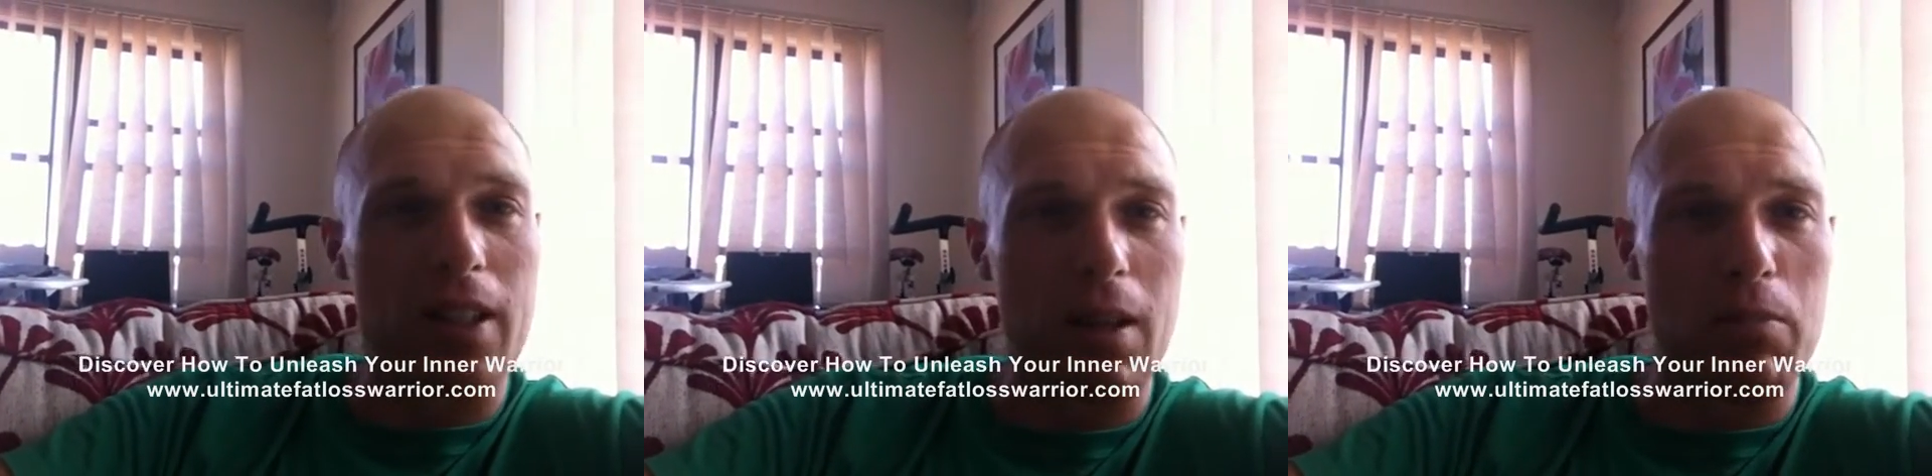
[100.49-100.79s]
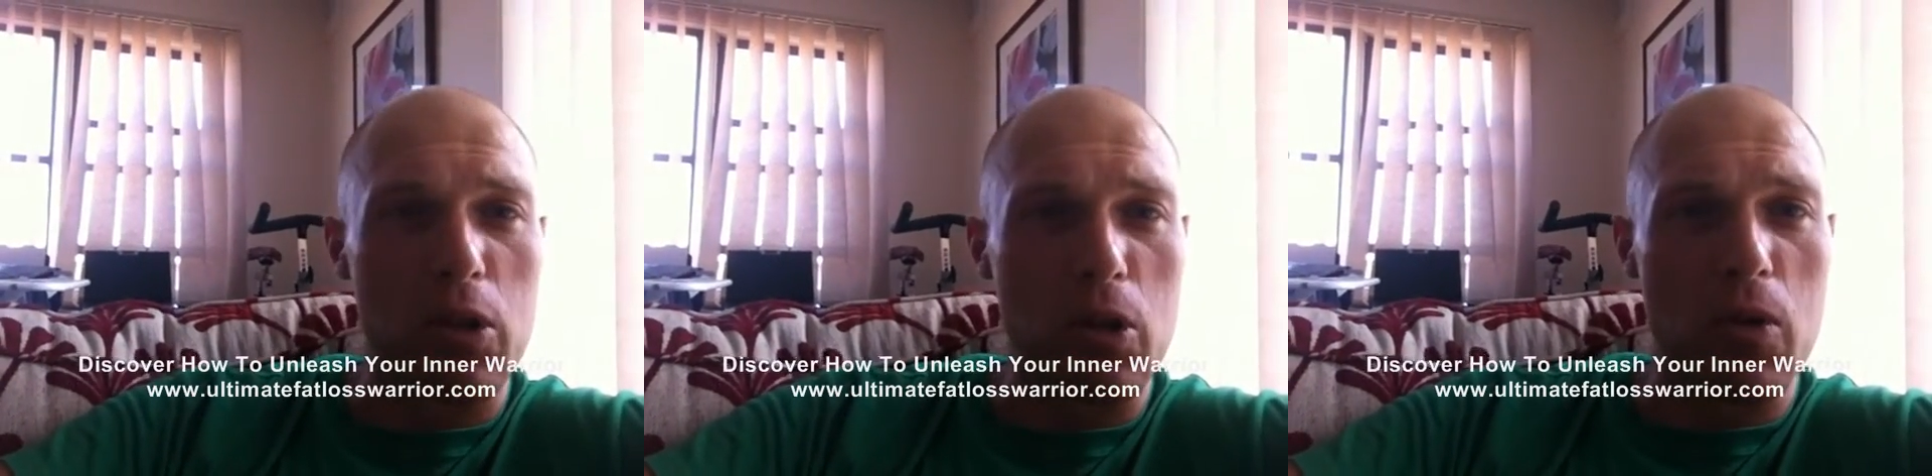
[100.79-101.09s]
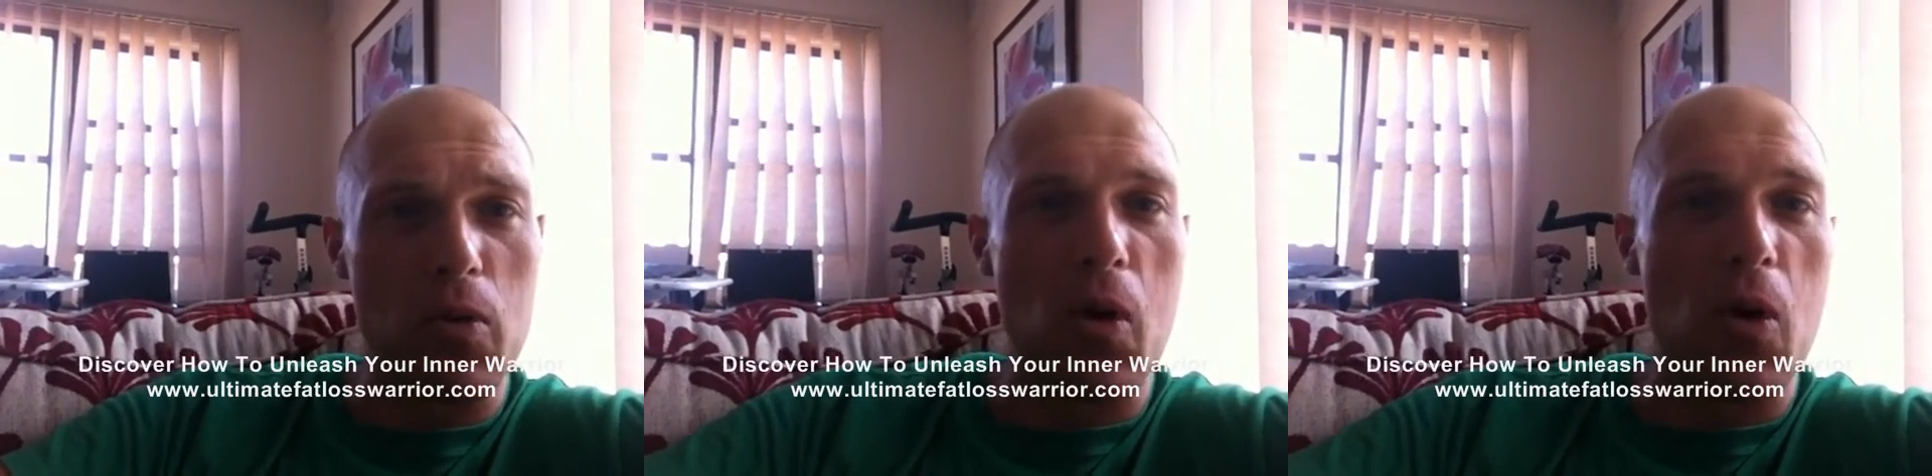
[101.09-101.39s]
to keep
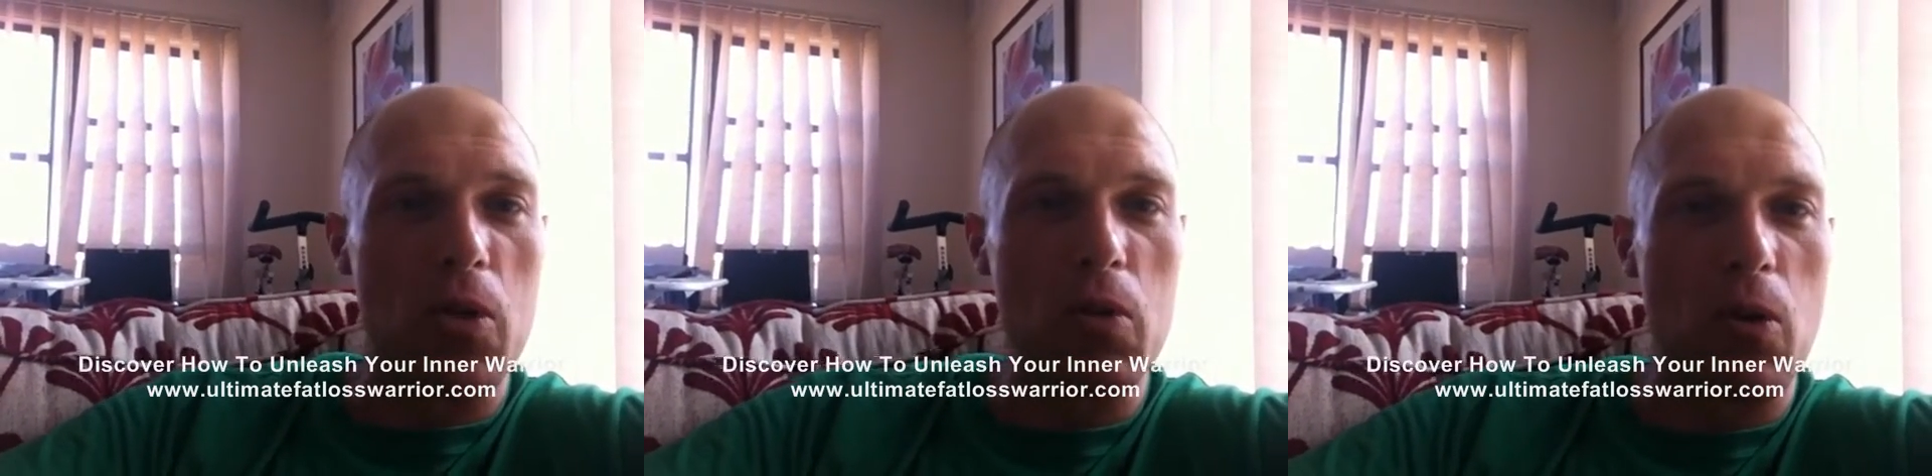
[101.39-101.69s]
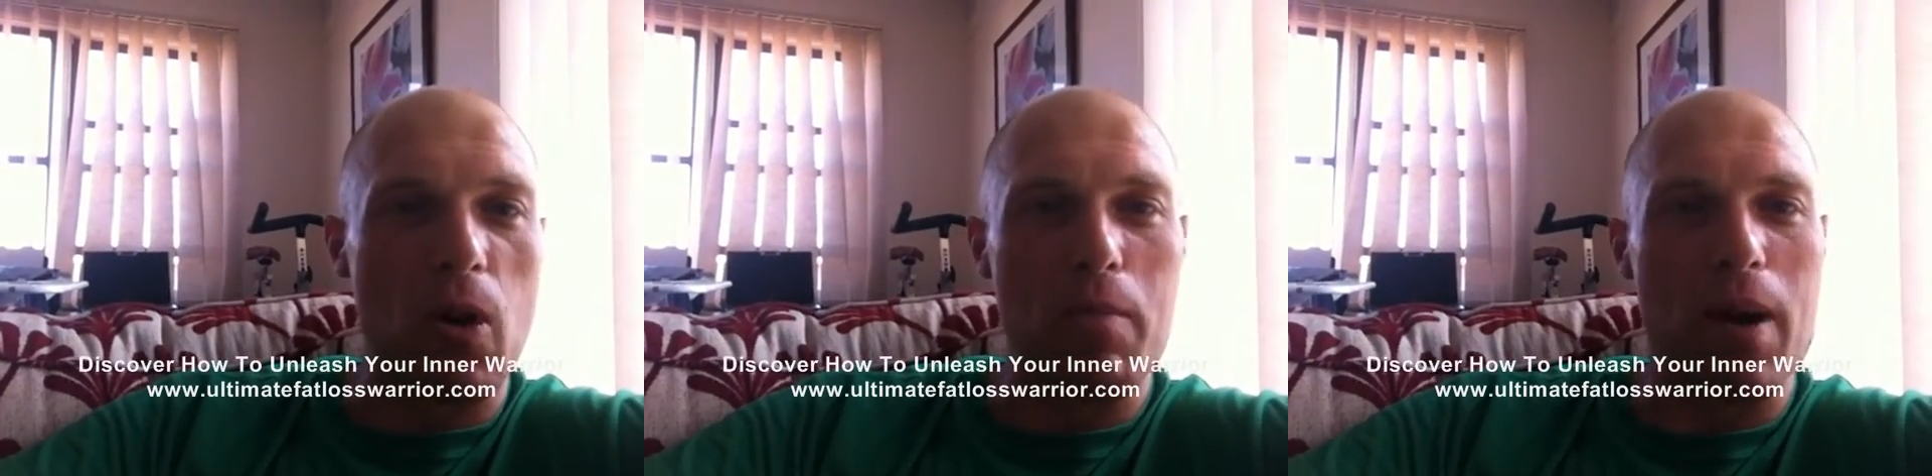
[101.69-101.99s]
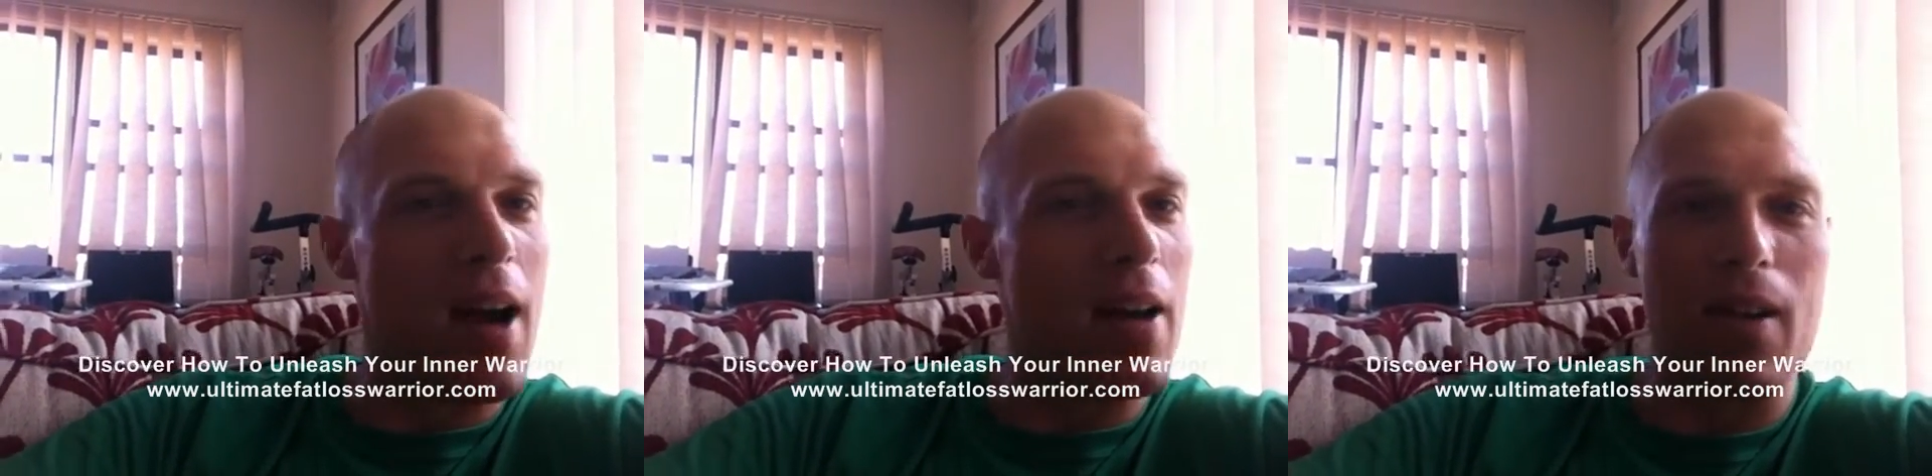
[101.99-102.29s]
you on the right
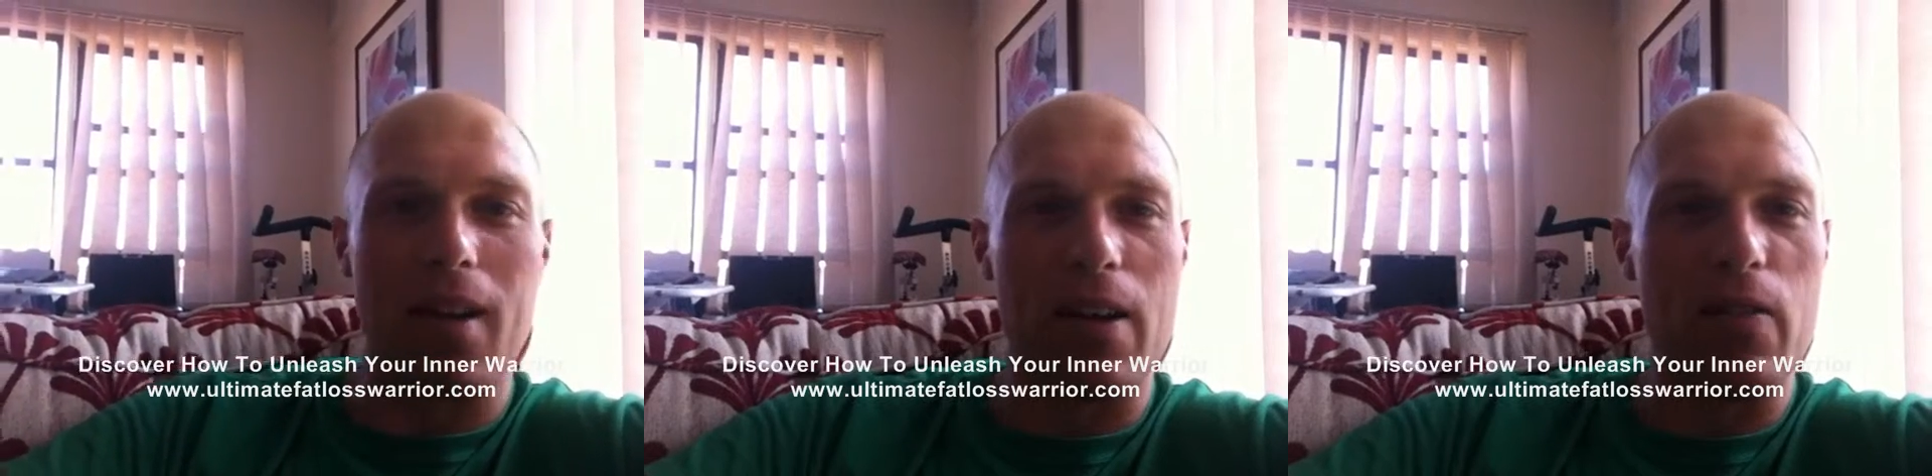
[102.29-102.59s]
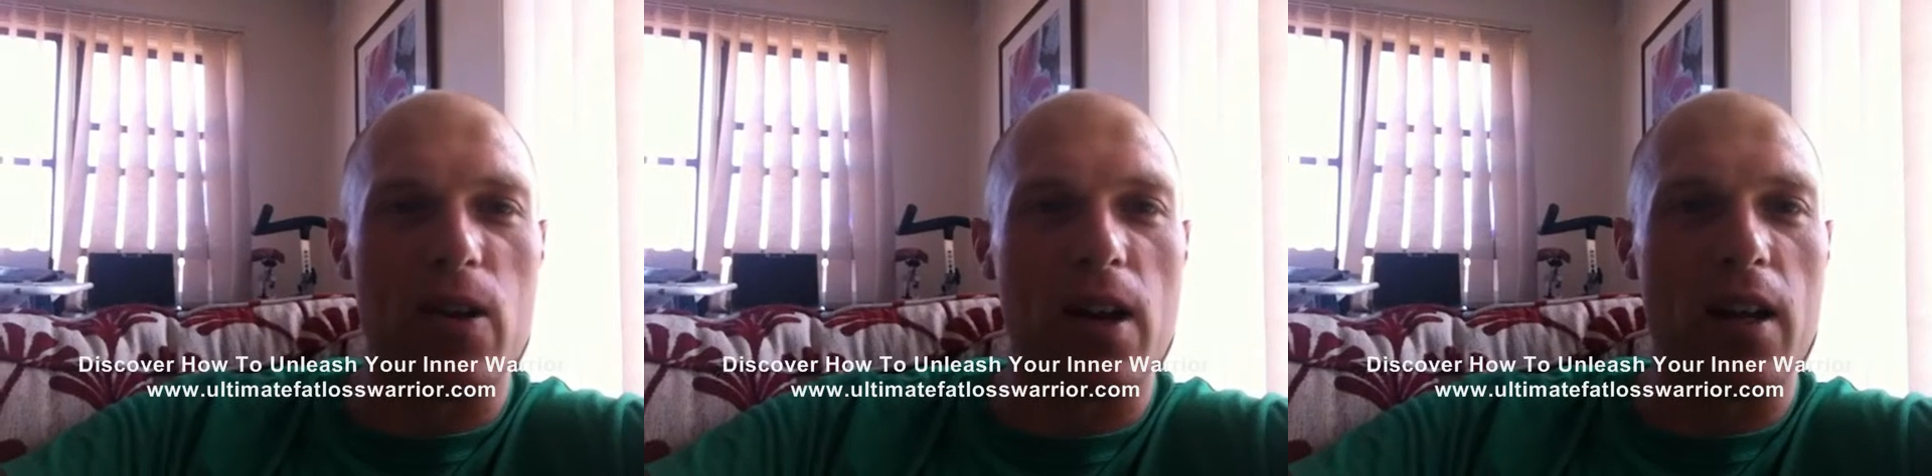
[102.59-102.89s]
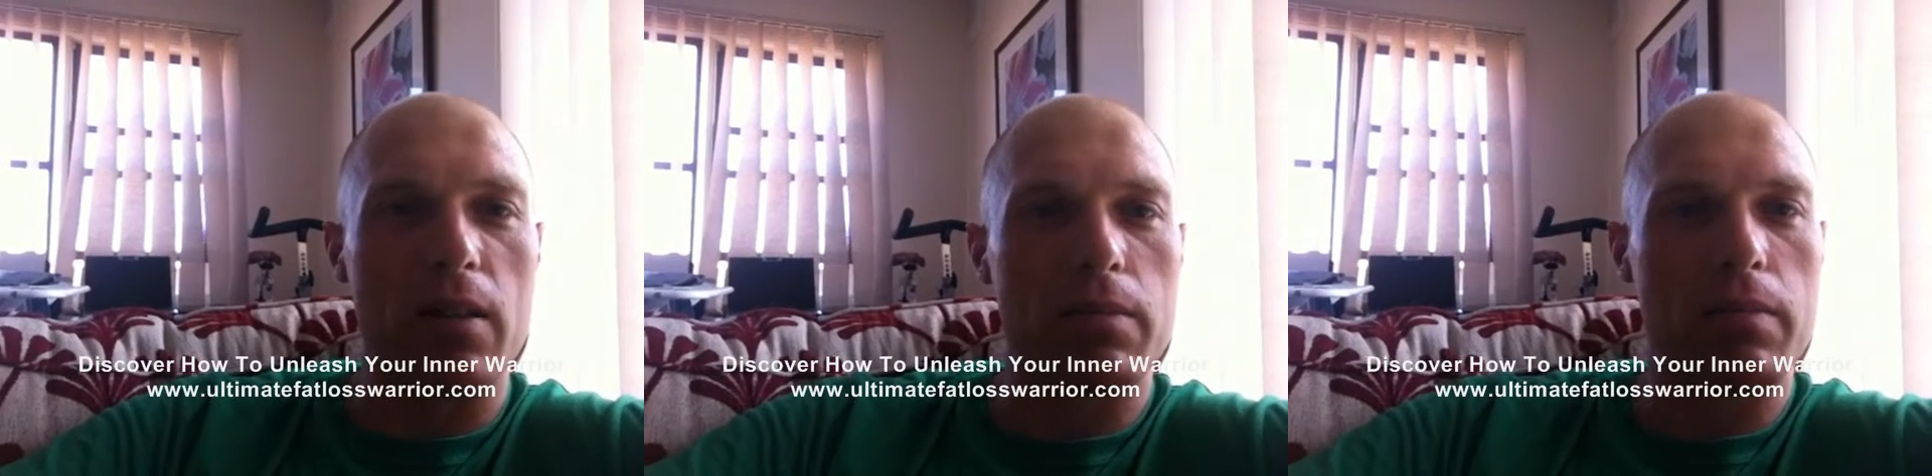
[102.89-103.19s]
path over and
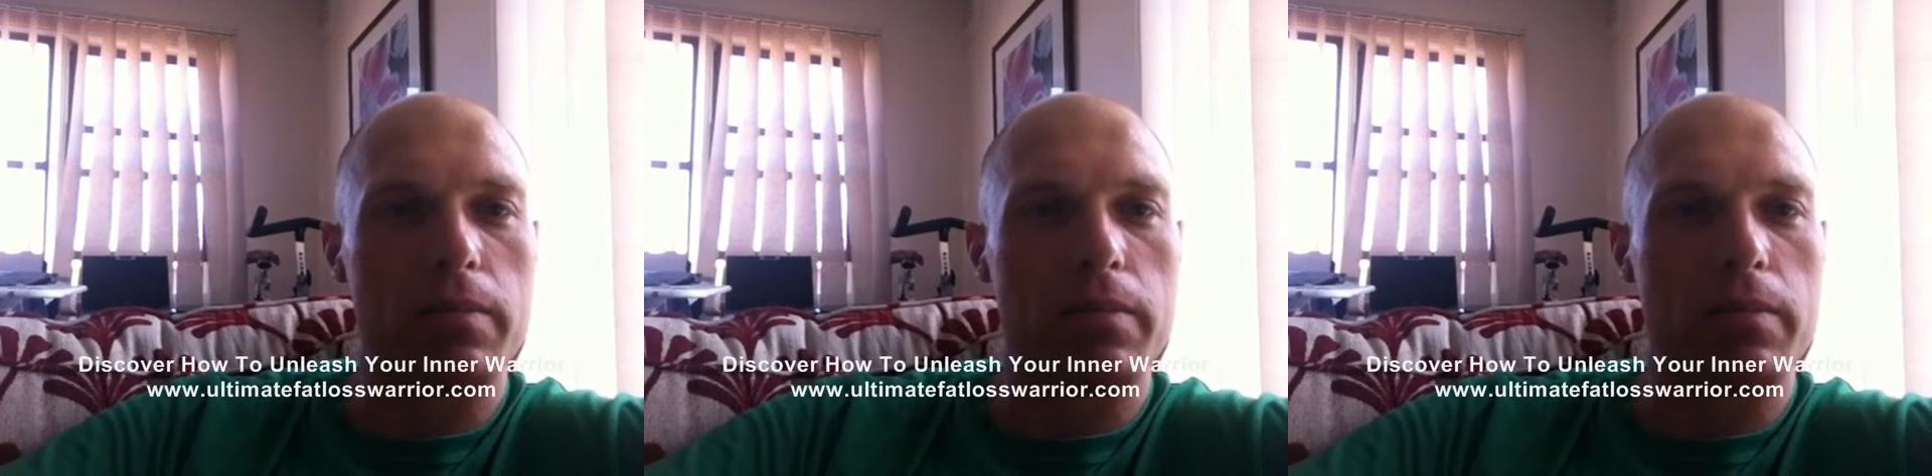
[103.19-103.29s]
out.